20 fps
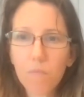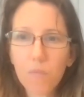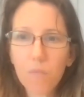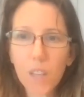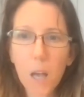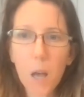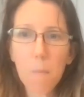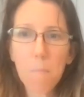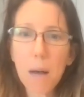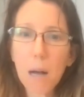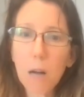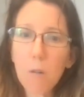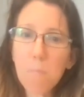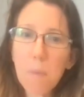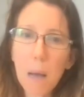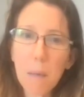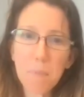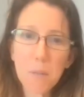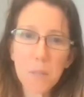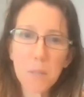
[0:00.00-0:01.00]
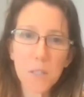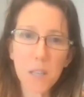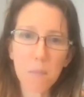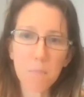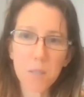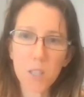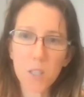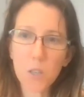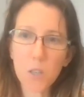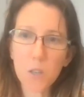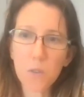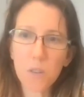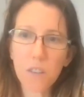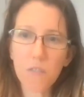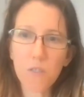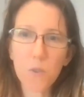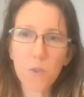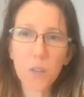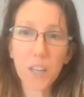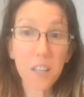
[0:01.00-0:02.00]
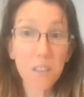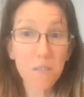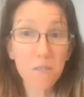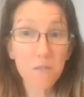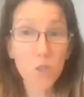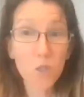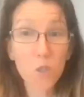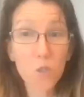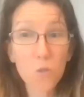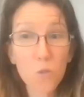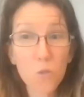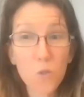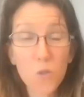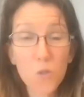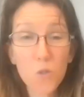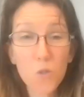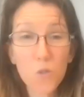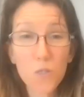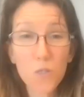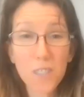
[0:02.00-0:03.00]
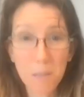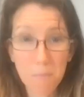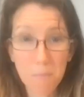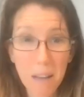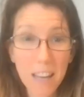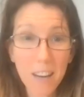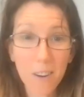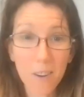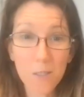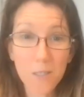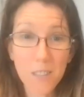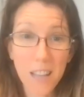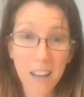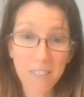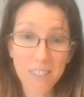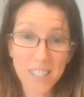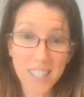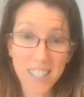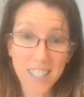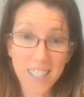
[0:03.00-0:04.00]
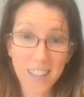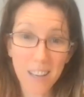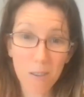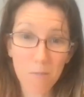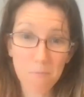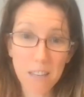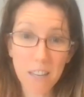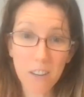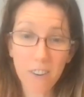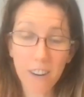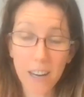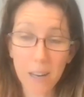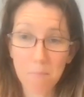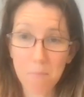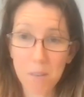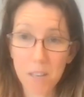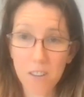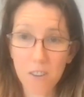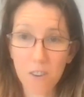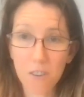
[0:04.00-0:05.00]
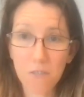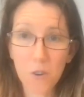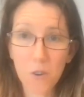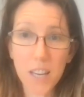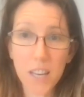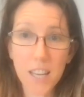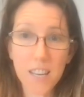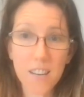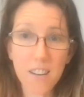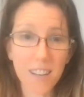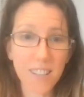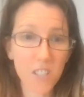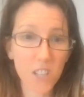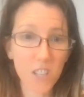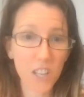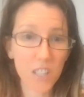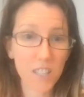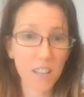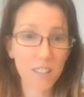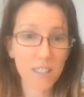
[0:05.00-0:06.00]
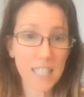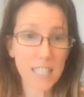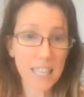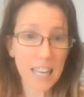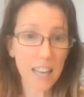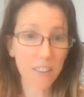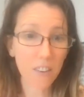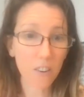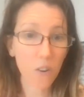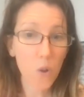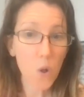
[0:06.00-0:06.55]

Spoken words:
A bell pepper substitute, if you can do tomatoes, obviously that would be great, but you're avoiding nightshades altogether.